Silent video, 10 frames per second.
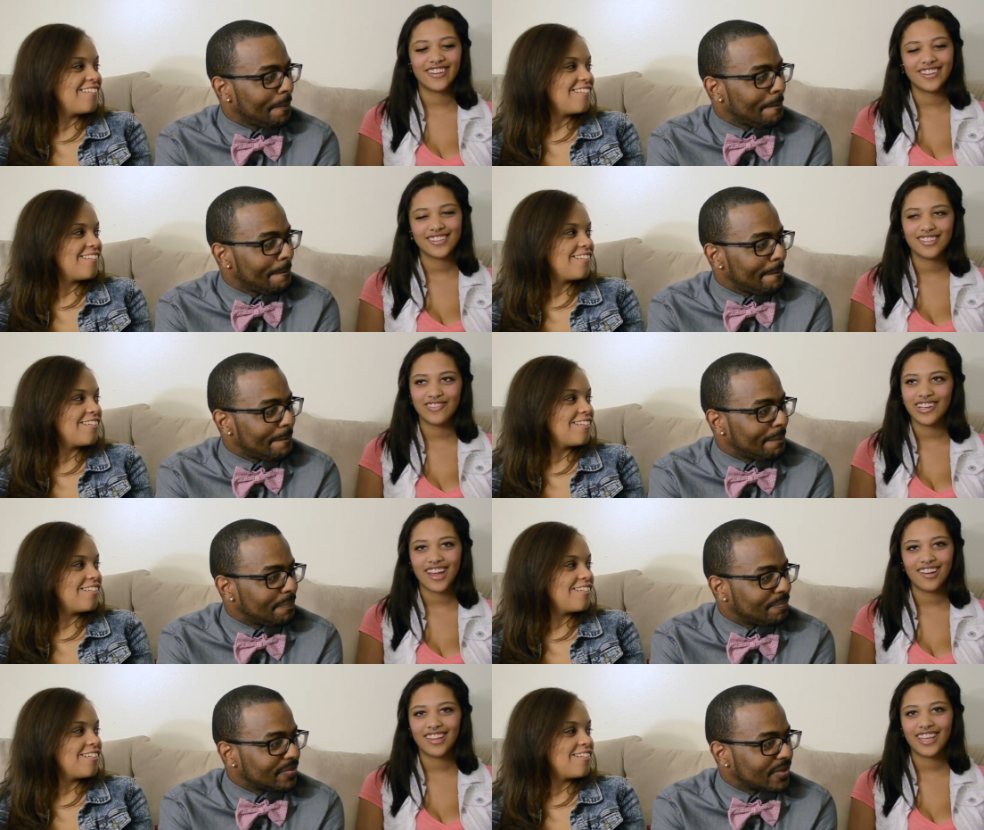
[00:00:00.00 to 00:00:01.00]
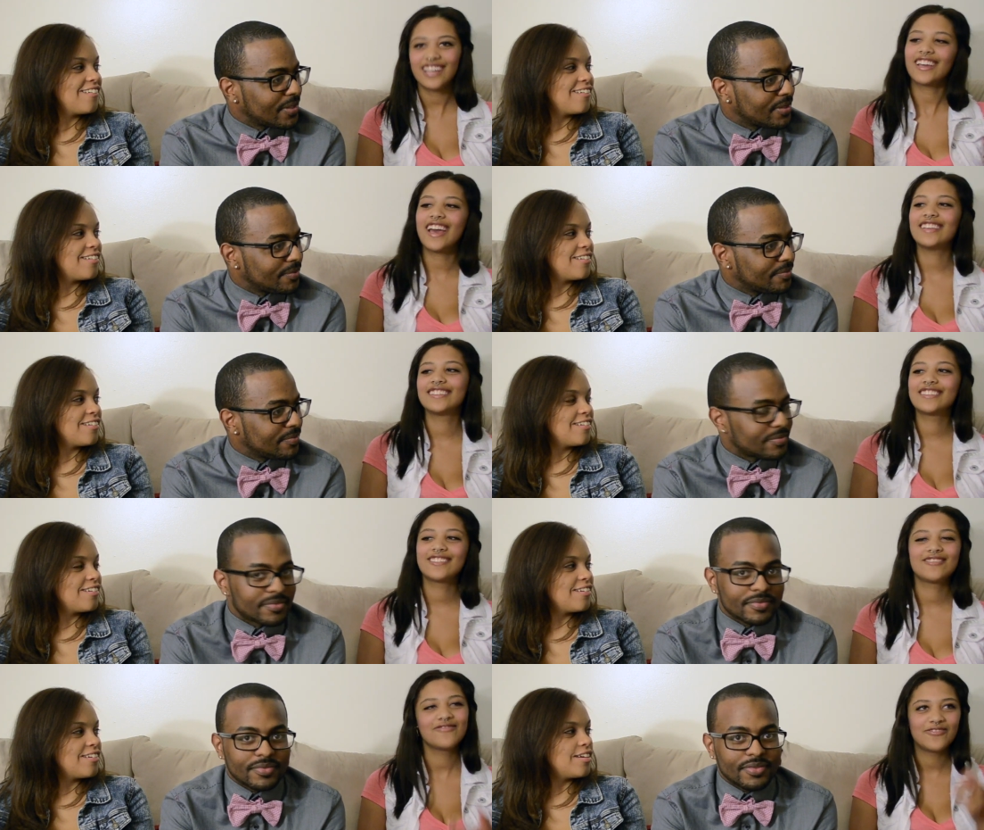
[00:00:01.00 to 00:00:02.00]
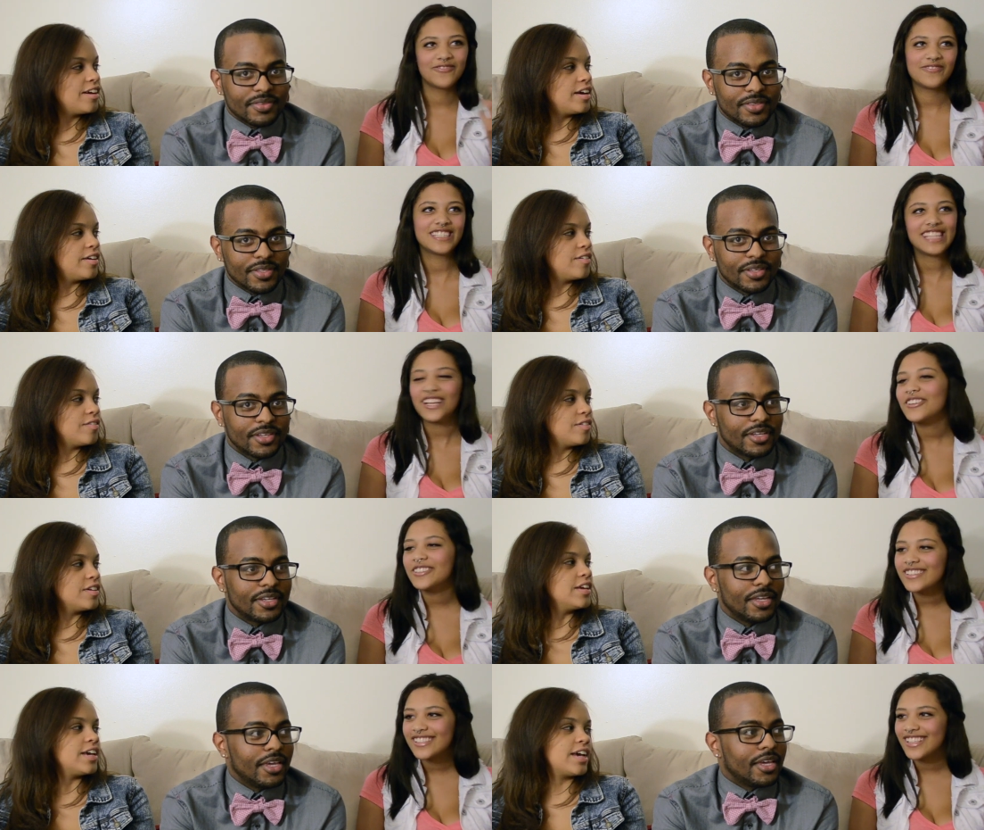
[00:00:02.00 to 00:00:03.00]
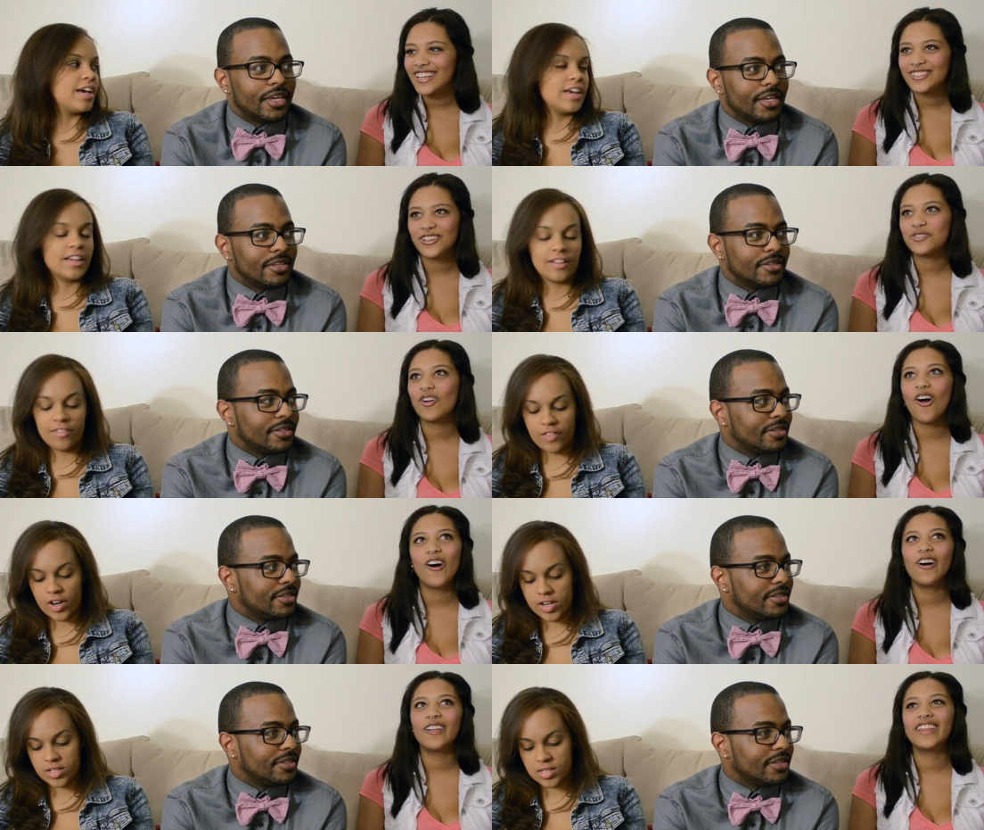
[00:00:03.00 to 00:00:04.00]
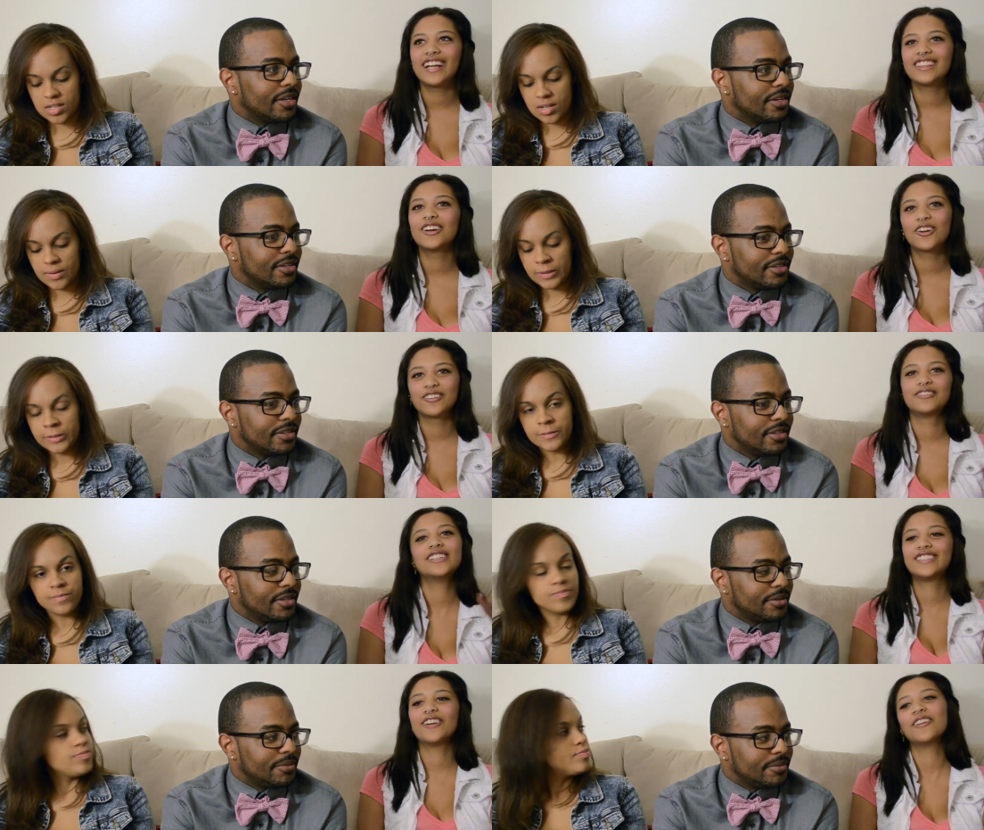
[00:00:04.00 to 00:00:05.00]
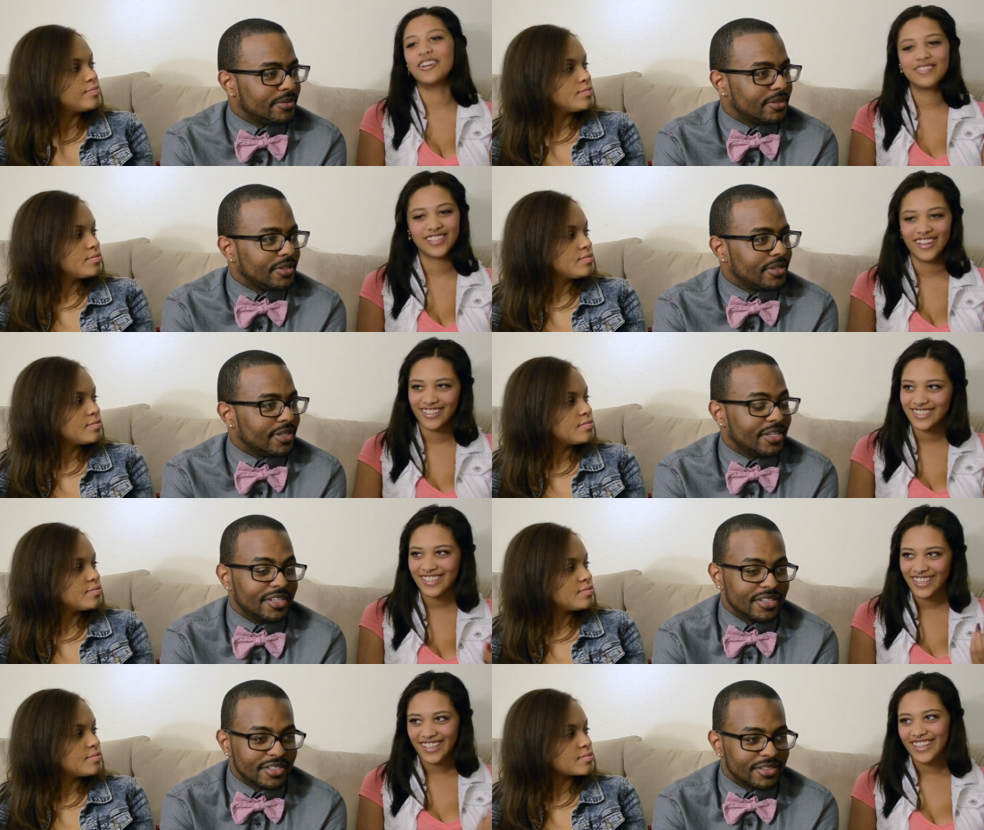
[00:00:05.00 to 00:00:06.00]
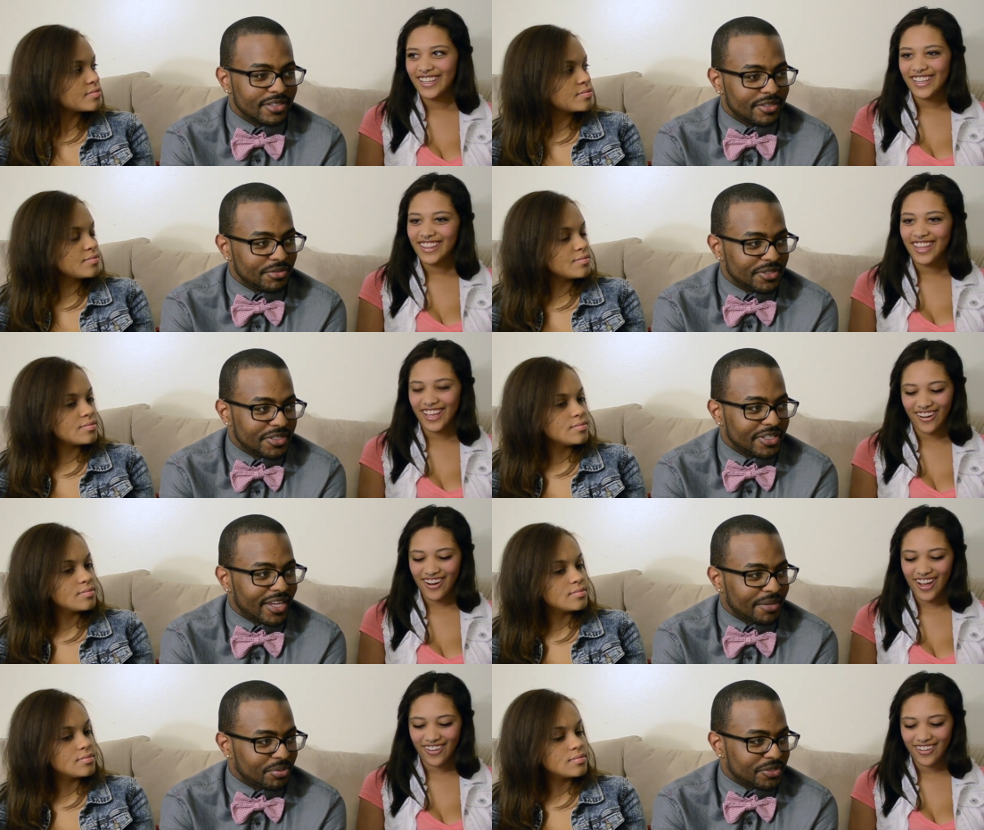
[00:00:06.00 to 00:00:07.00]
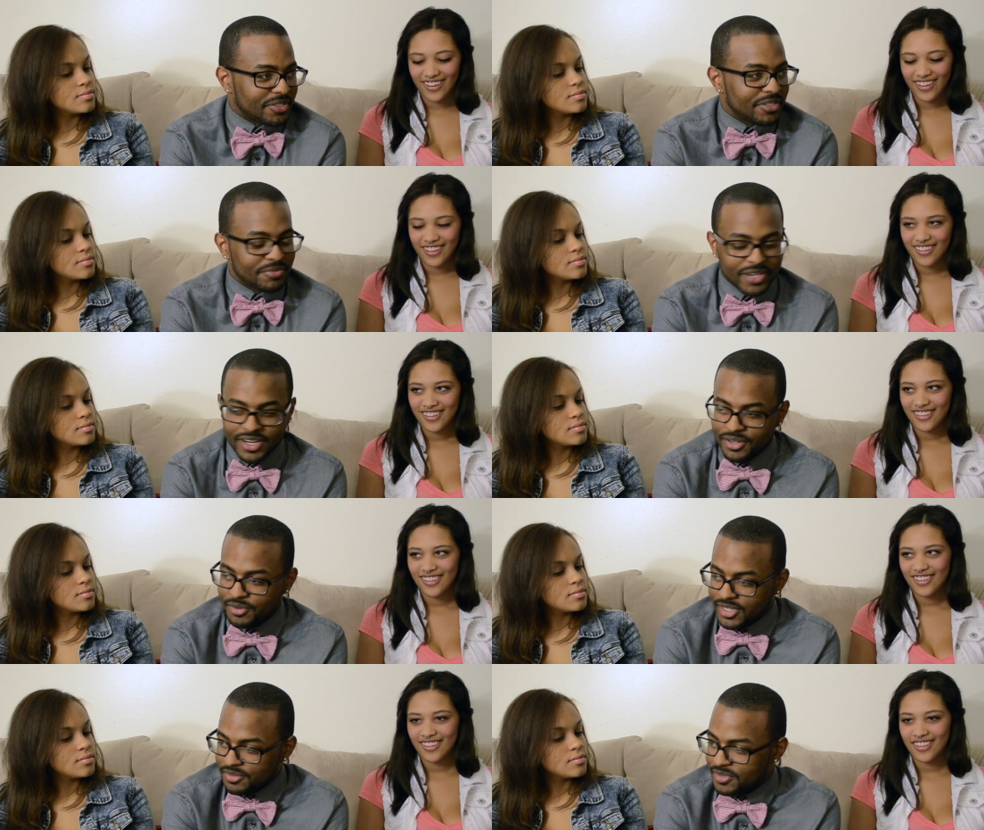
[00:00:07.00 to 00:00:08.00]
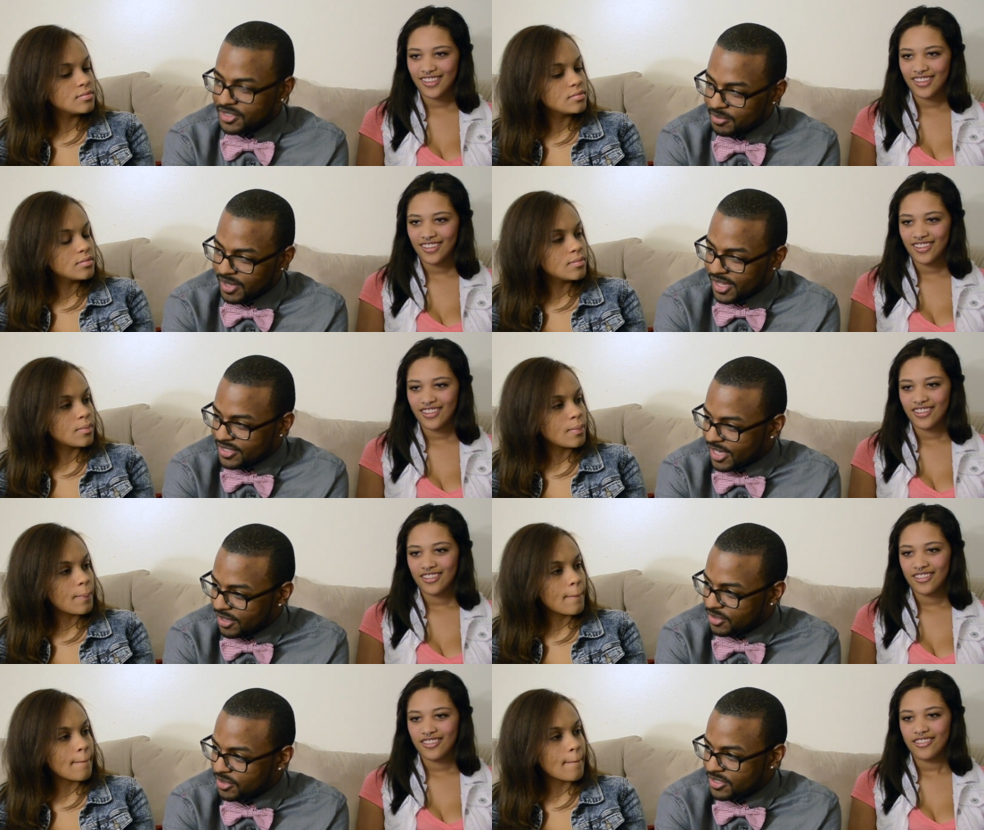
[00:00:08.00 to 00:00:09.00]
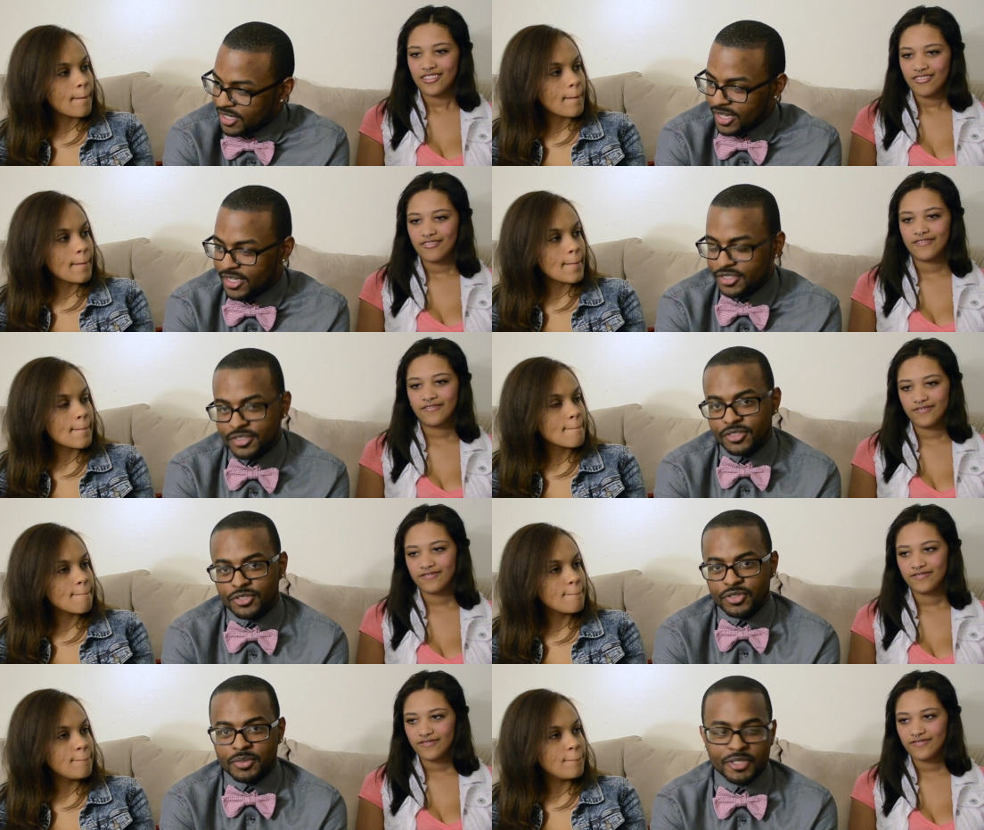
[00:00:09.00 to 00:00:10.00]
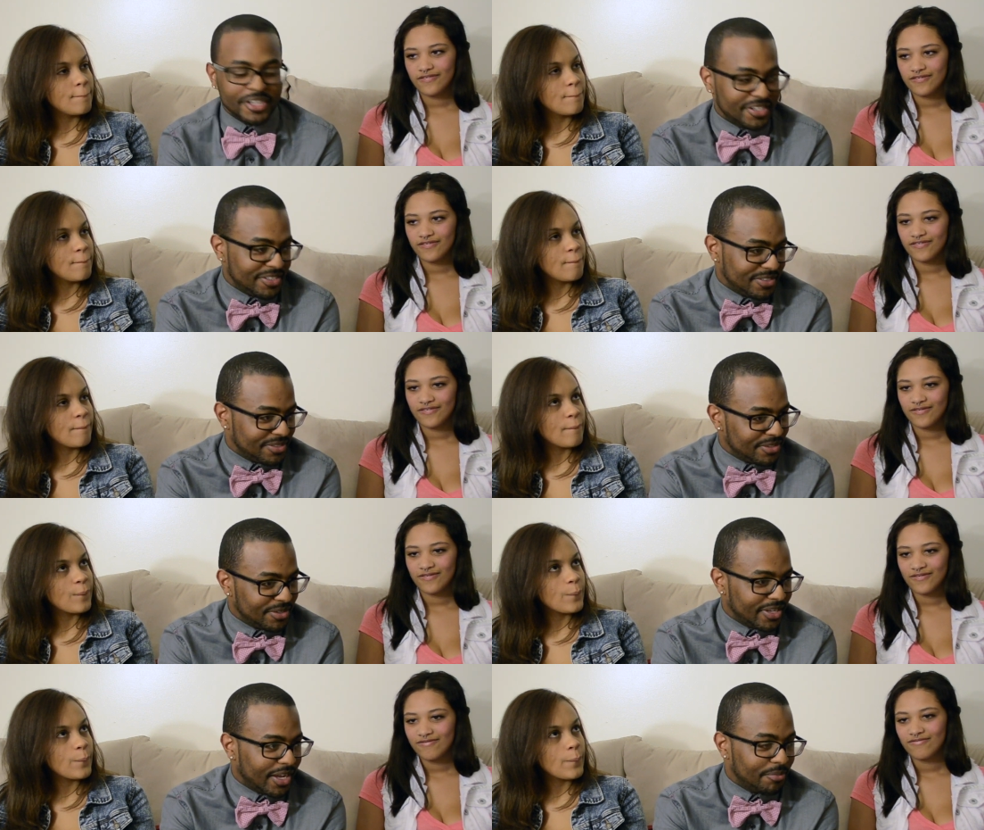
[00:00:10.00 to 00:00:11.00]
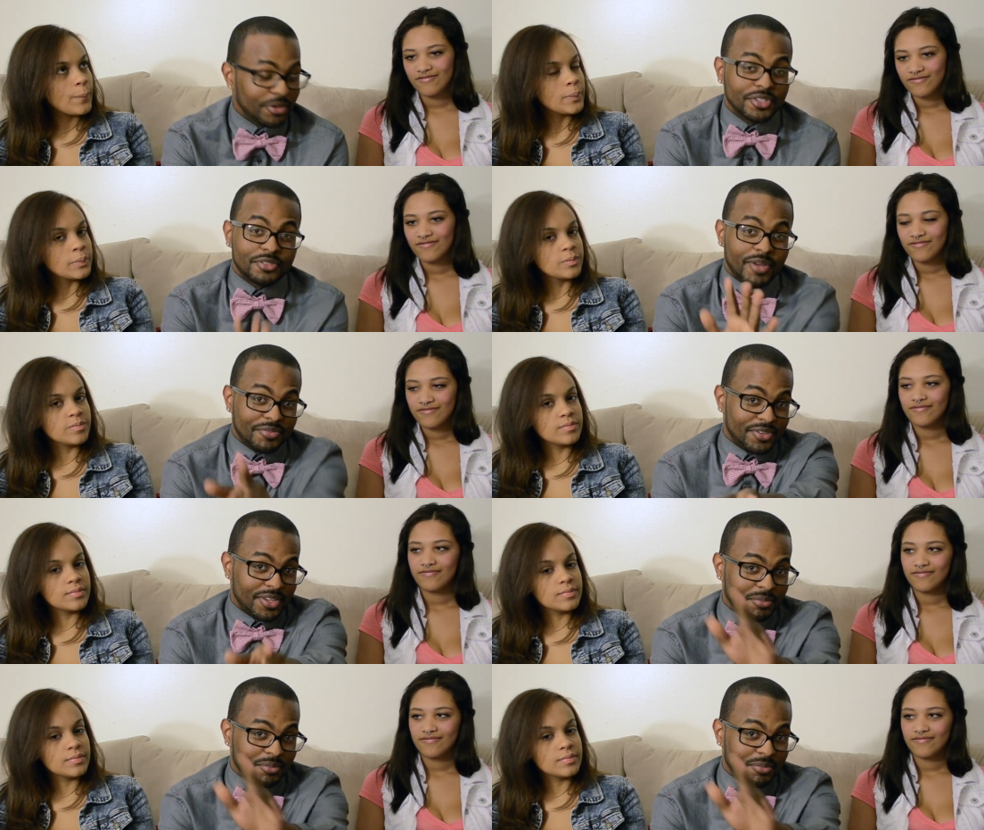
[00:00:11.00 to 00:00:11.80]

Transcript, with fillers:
Speaker 1: songs to put out like as single. Yeah. those were all like yeah. the, the turn up songs. And he
Speaker 2: needed and he needed that push T for that aggressiveness to balance out, you know, the John Legend and Dream and Cudi and shit on the album. No disrespect to